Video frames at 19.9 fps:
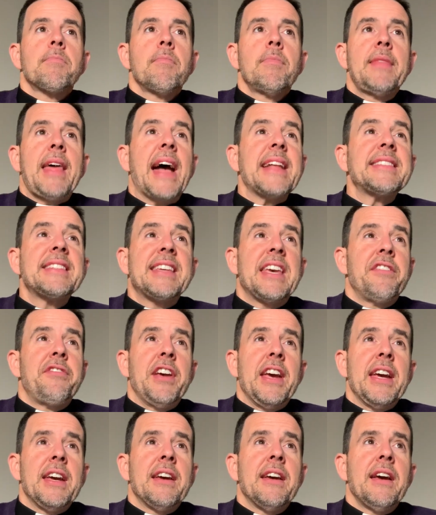That's
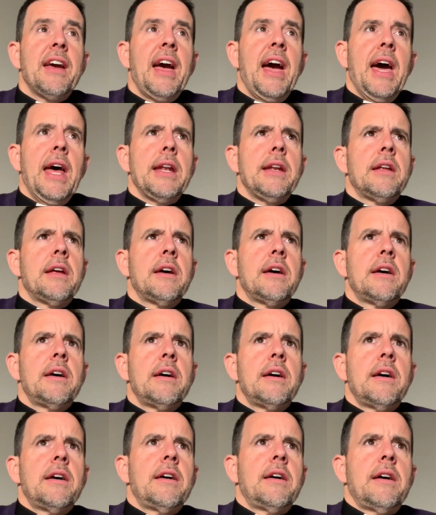giving at
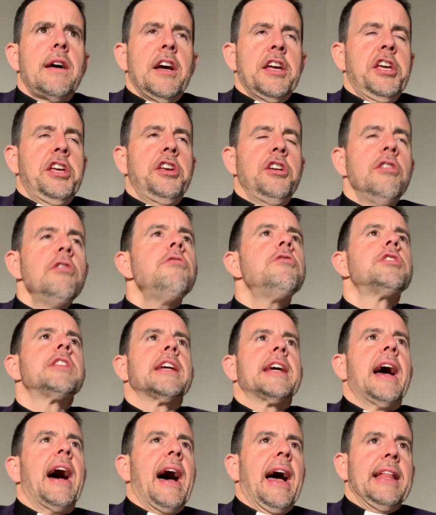a hugely
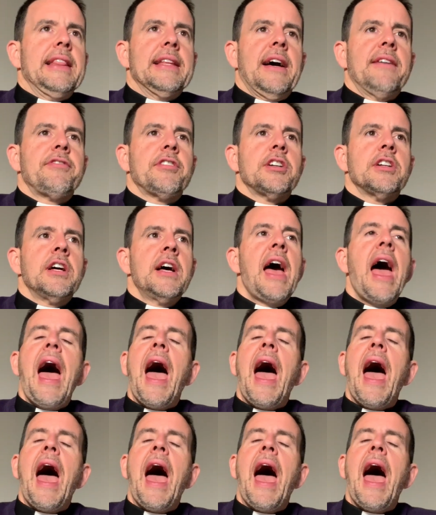high level.